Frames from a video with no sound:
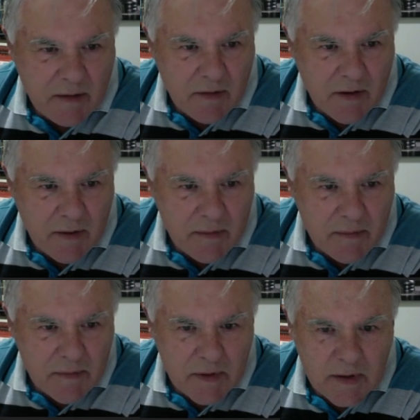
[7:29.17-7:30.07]
right?
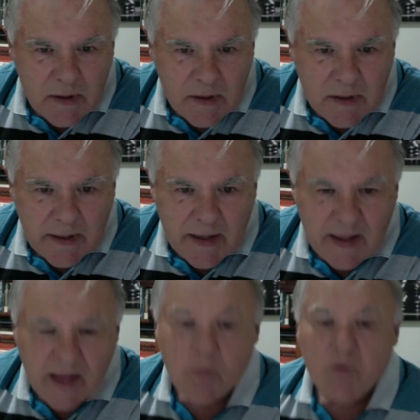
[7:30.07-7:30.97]
Okay,
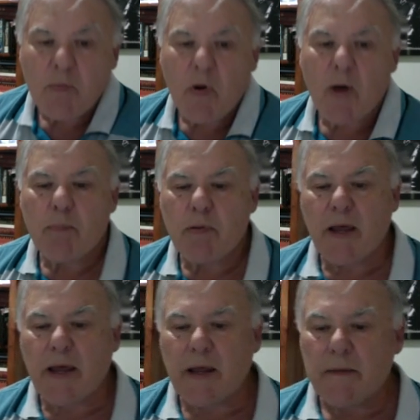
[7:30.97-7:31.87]
that was my
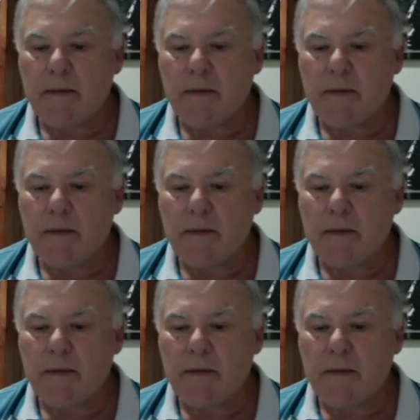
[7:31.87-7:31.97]
plan.